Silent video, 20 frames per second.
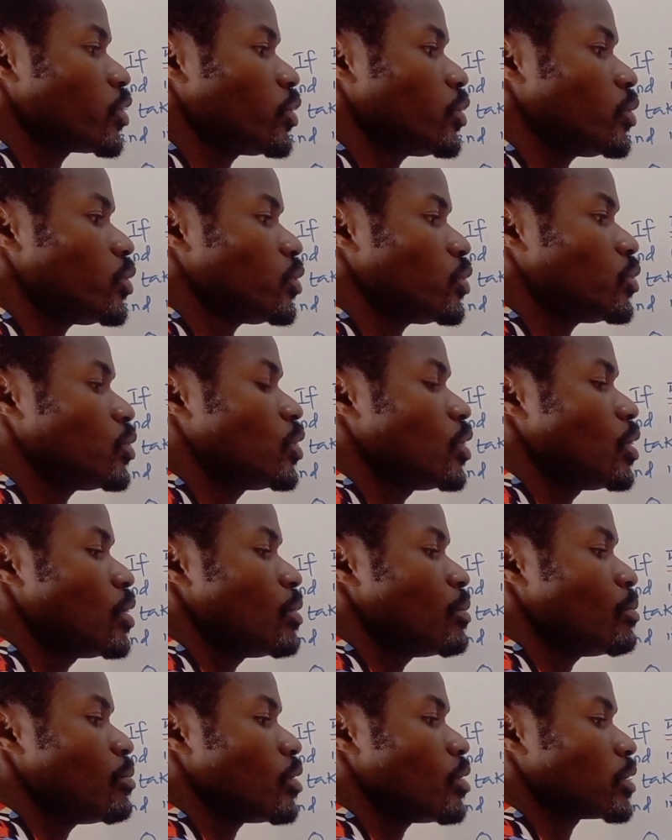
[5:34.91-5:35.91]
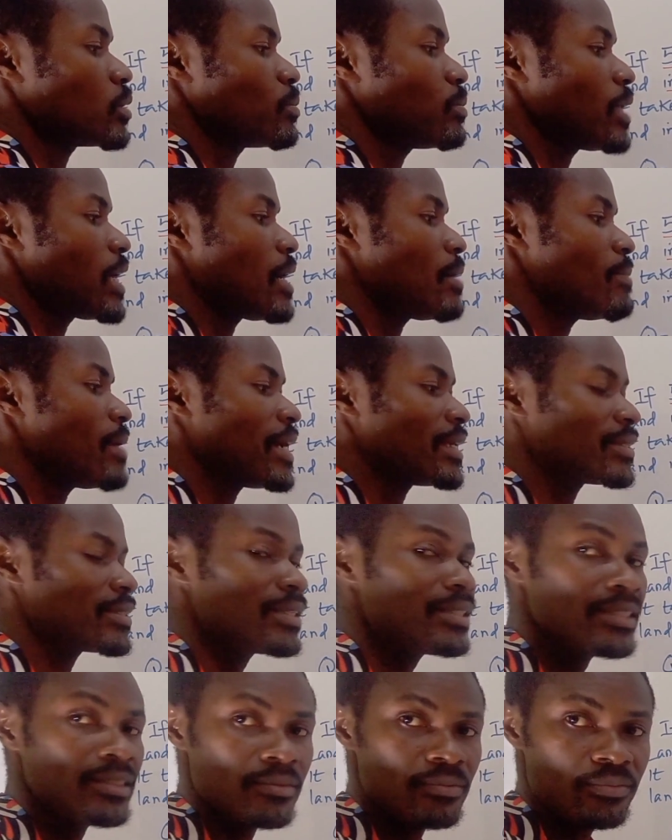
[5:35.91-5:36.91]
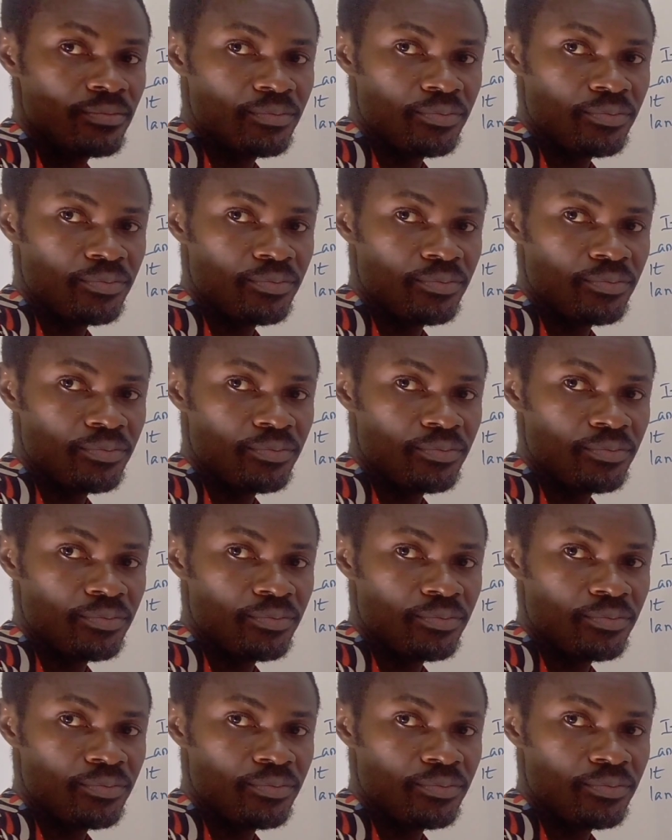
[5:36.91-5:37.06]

Q multiplied by T.